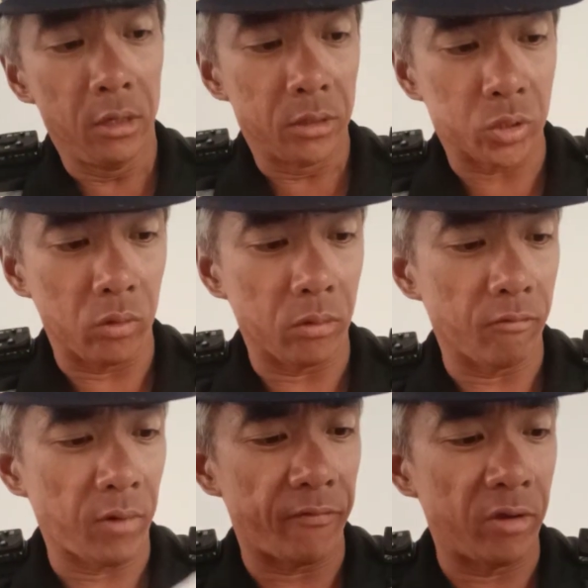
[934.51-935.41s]
So
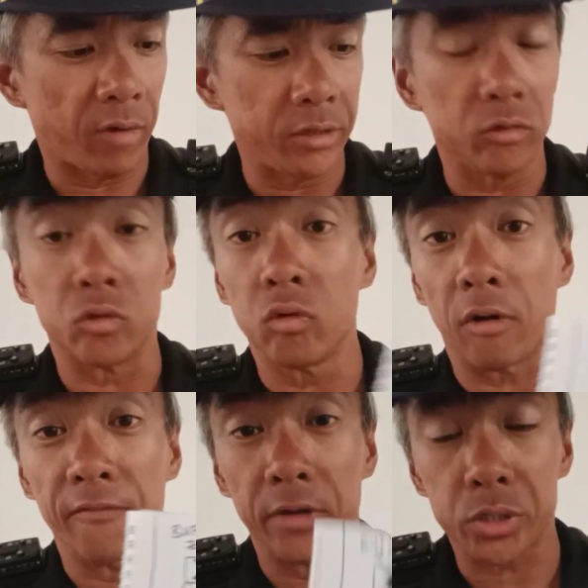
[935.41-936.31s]
what we want you to do
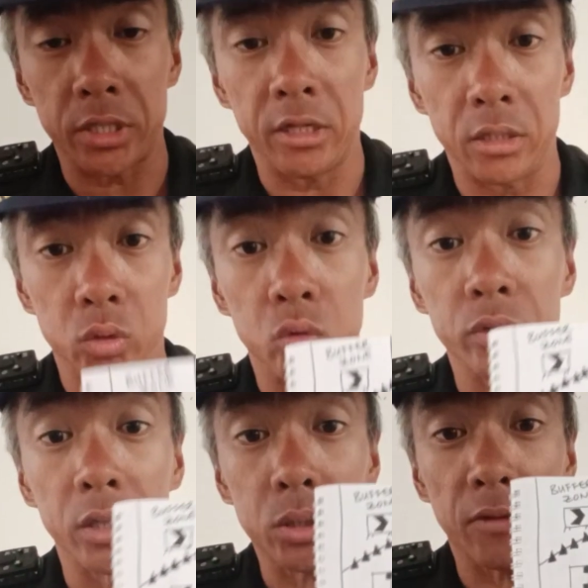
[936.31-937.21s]
conversely is to do
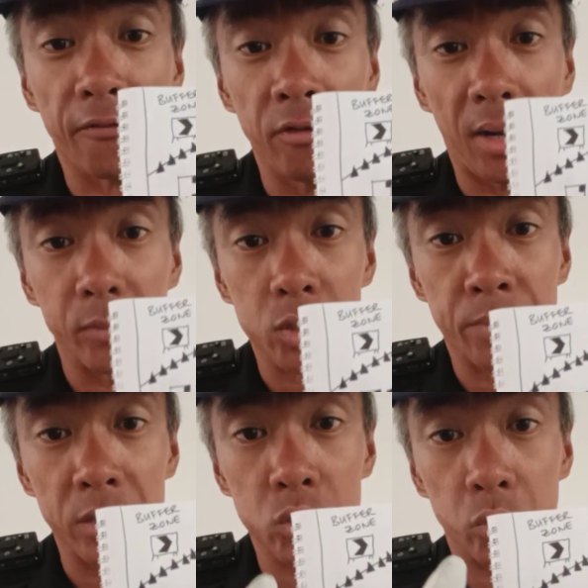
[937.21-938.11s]
this, fill up the
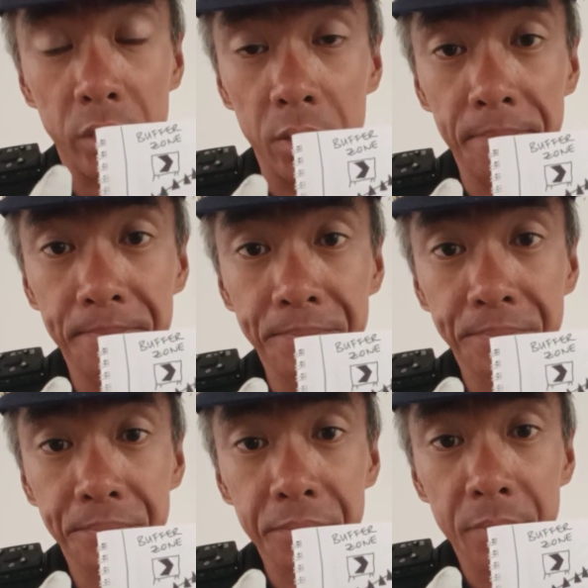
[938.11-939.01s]
space to here.
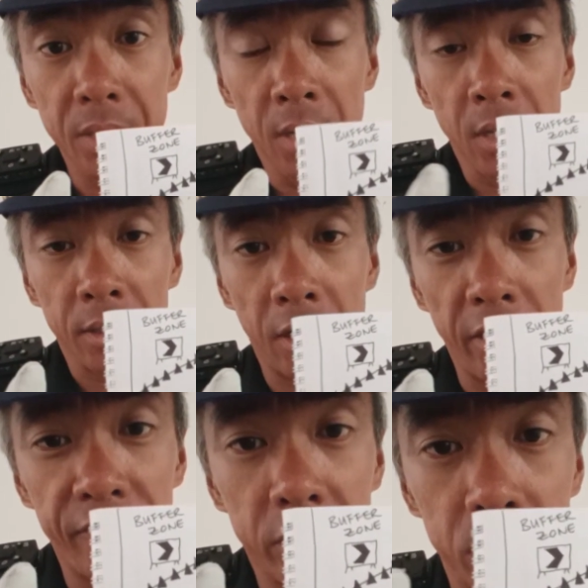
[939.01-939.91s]
Now
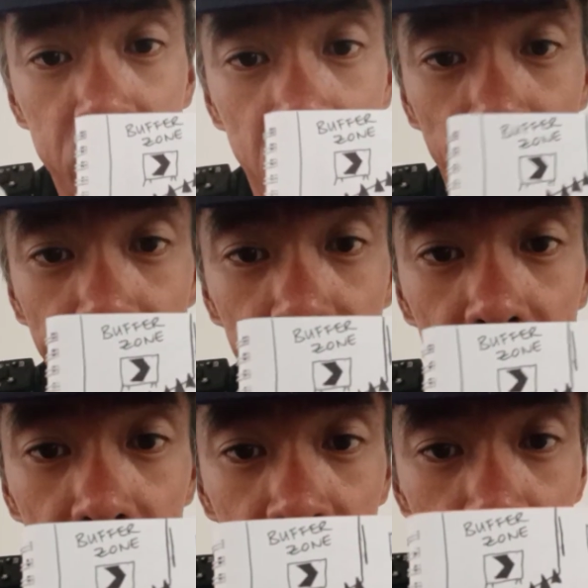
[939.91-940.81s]
if you can see, right,
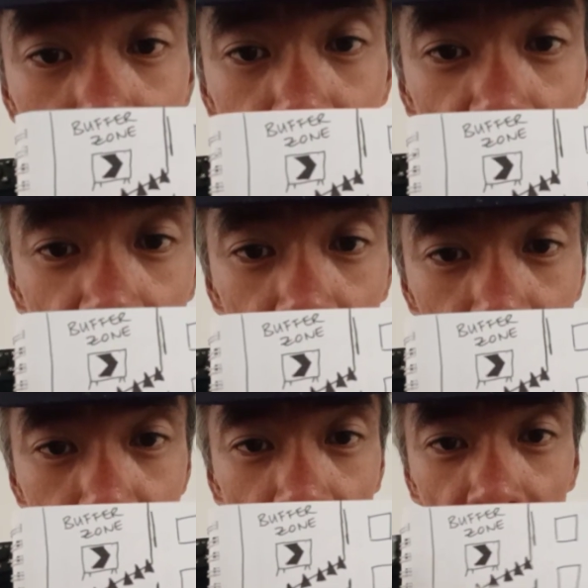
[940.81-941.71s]

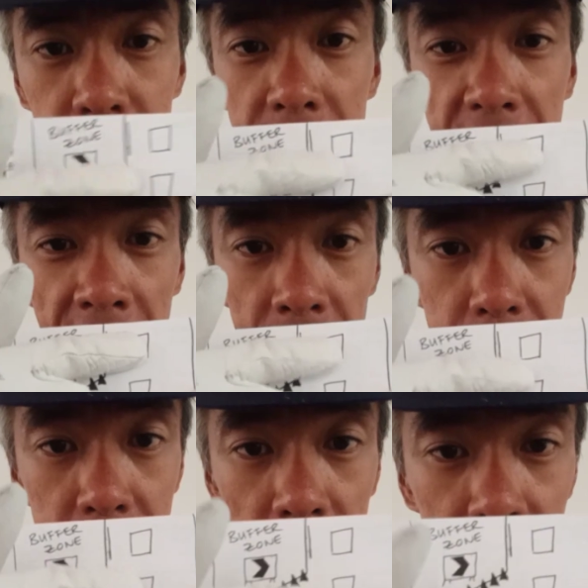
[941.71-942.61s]
these are actually
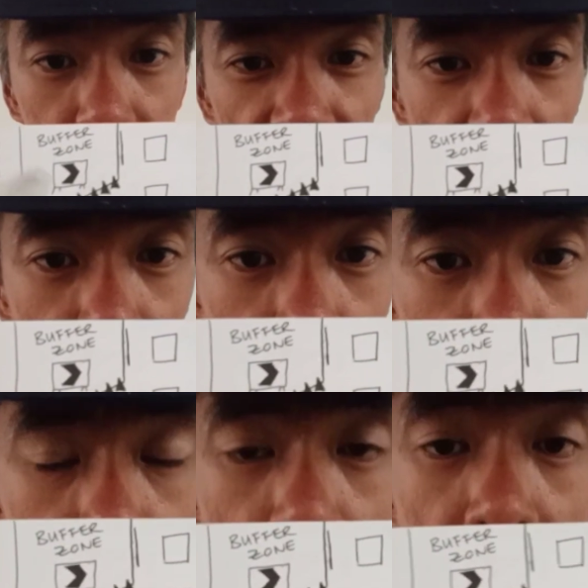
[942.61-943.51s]
cars, all these are
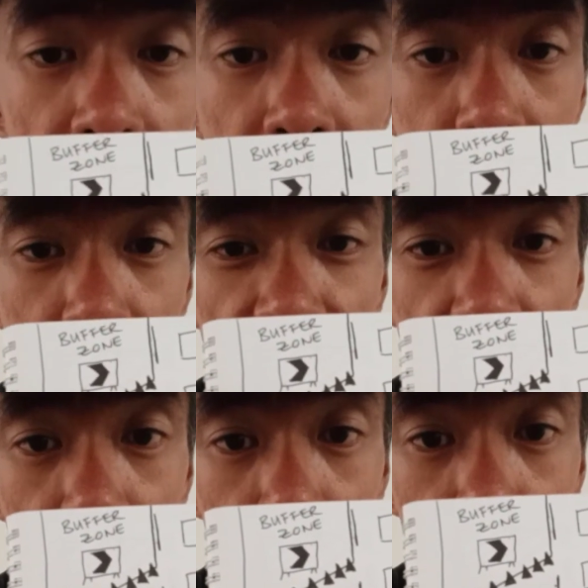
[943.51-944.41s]
vehicle, these are
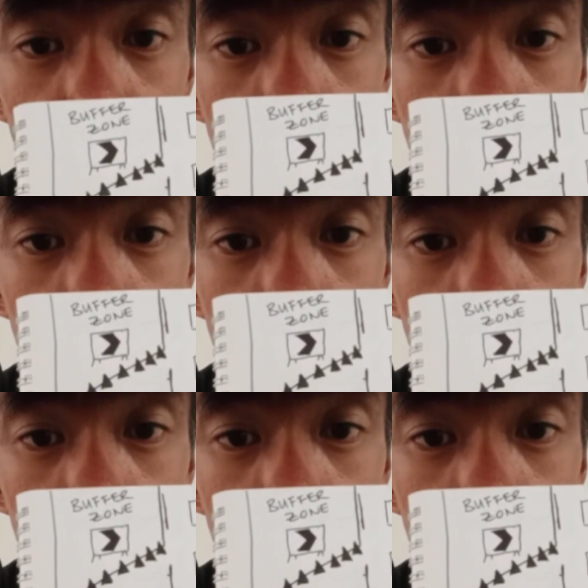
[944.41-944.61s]
vehicle.